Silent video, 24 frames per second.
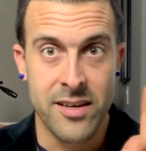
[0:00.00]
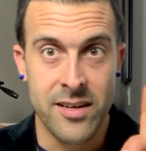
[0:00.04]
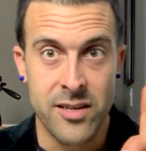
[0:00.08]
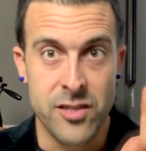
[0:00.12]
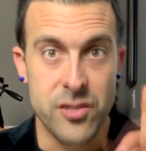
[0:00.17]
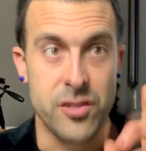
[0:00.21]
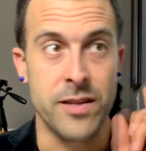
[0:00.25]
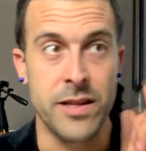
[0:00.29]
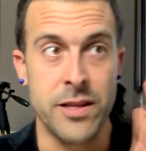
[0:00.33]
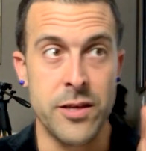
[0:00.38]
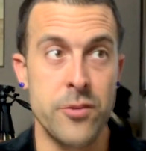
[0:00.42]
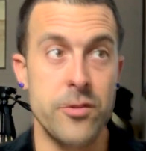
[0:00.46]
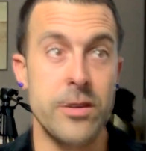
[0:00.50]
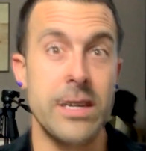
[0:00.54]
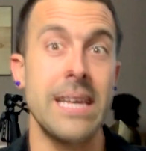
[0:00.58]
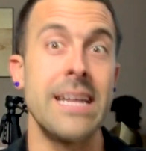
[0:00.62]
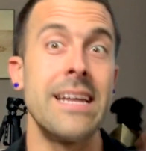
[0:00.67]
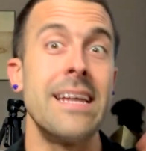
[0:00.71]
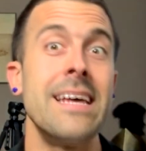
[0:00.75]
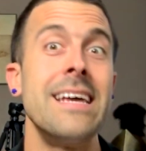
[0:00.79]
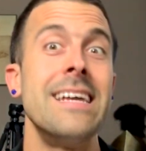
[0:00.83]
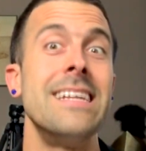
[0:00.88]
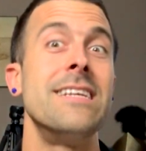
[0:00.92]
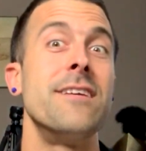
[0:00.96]
so that you
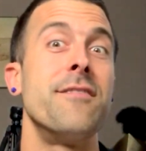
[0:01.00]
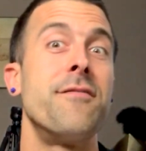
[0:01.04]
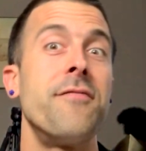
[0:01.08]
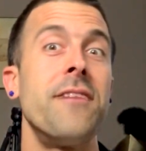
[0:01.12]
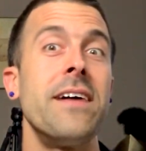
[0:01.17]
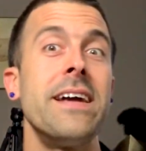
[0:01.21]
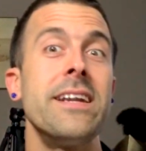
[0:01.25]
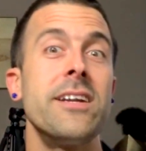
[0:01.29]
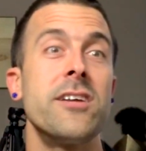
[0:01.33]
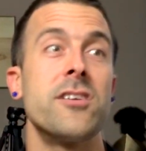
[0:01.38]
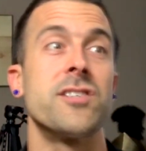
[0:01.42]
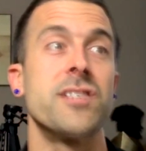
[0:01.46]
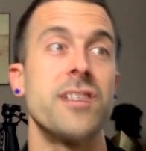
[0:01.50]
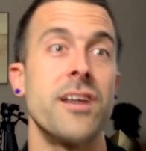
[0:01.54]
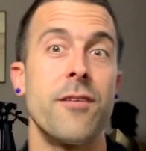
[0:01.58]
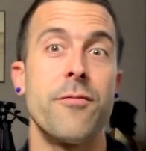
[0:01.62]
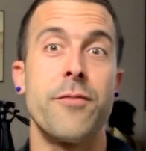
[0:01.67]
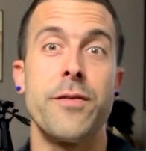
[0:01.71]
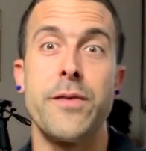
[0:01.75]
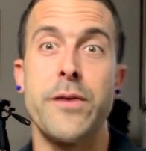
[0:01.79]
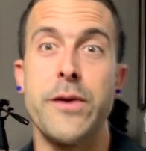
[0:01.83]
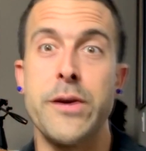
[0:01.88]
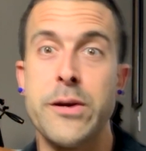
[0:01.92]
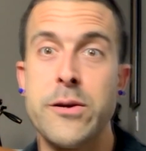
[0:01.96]
can defend yourself
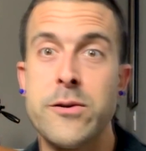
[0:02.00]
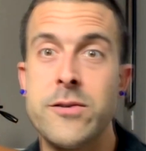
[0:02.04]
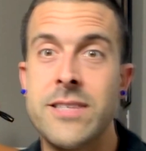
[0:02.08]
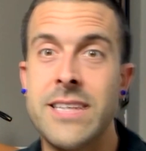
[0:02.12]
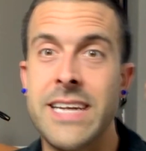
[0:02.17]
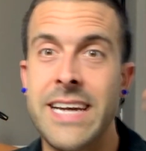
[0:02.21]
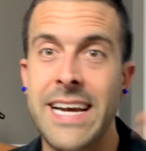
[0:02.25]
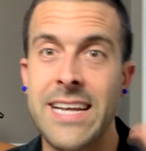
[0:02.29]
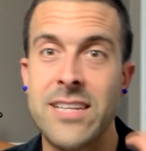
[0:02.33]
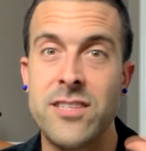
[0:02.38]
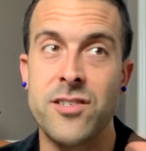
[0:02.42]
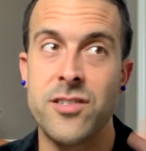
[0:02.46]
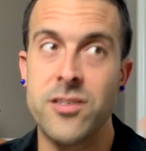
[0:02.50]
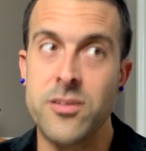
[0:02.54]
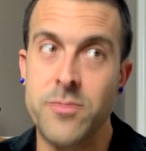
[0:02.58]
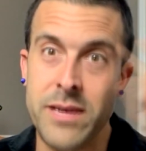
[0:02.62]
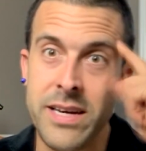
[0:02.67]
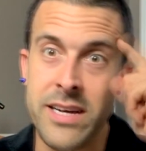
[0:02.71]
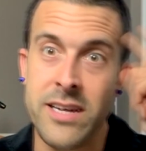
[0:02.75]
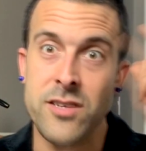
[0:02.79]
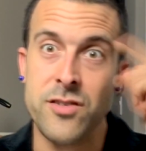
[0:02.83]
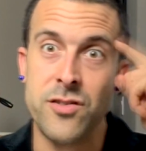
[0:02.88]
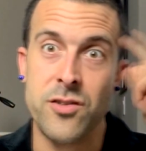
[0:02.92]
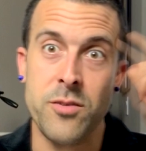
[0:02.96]
when they're used against you,
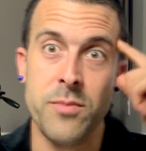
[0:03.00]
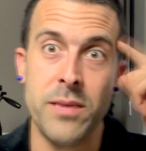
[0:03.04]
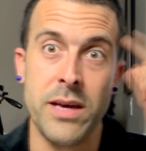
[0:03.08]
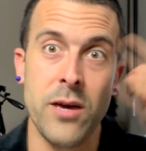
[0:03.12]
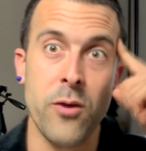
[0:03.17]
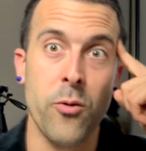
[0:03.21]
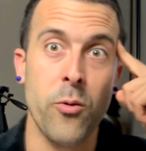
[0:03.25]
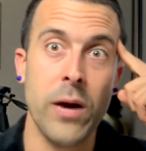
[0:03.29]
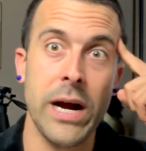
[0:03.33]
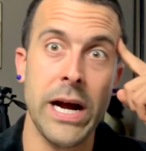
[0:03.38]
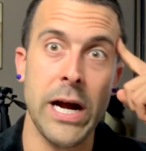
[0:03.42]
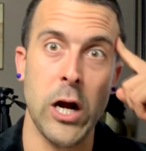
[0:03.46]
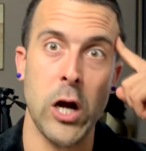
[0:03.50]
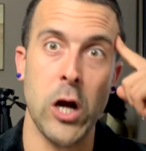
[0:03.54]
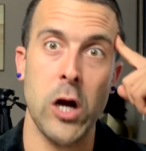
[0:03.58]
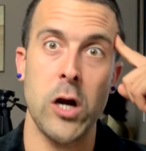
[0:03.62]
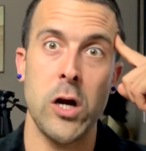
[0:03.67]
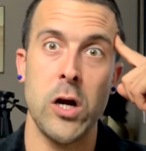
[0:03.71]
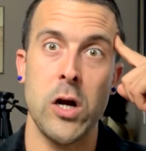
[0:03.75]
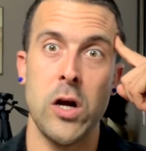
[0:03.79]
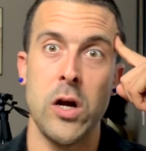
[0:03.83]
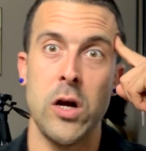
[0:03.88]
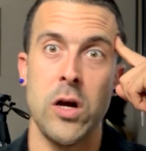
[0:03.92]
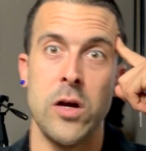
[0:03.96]
because you'll be aware.
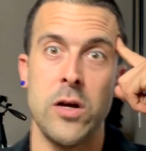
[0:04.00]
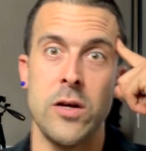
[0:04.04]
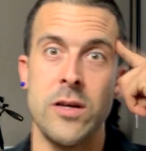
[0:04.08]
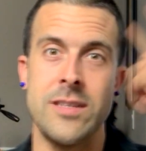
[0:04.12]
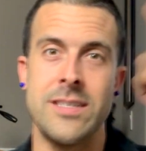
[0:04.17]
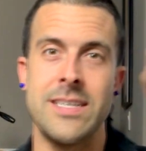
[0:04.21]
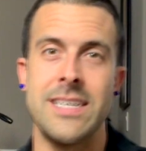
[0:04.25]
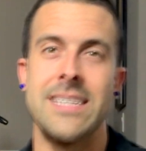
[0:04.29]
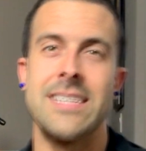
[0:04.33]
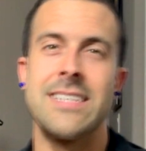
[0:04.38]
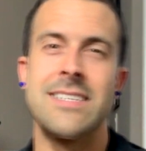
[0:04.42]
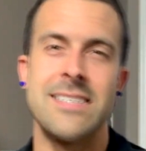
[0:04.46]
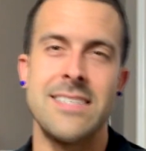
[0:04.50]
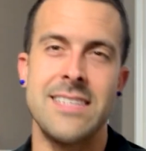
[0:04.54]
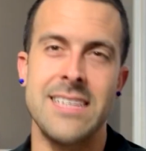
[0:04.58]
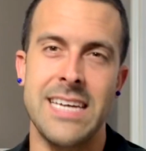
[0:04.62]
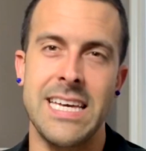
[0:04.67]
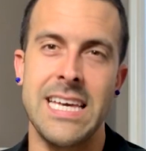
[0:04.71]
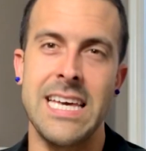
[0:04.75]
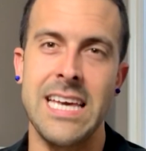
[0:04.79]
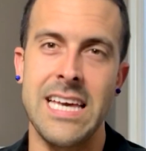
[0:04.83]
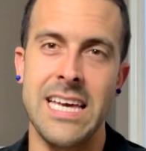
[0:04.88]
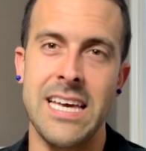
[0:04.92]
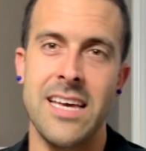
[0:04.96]
You see, this is the
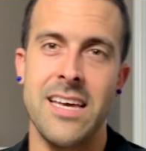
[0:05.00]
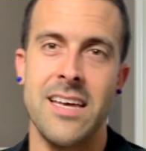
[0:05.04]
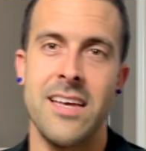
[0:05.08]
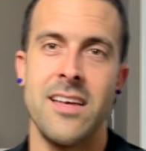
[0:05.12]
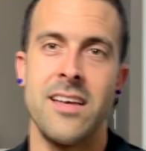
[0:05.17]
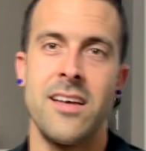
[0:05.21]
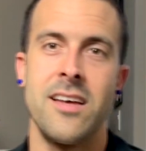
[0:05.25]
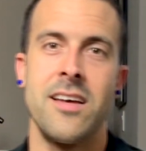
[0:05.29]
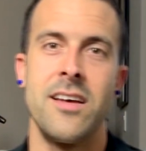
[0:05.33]
key.